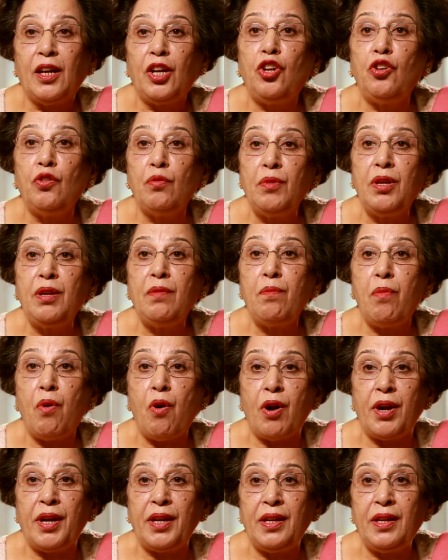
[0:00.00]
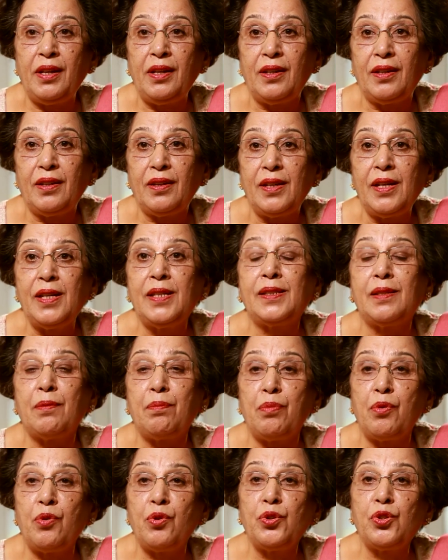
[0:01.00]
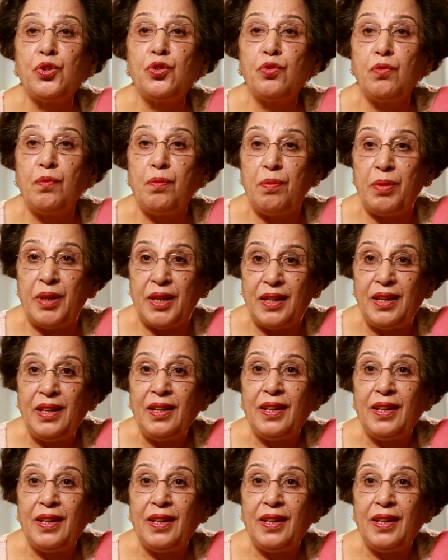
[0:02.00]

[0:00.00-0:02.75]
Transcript: human body is supposed to be.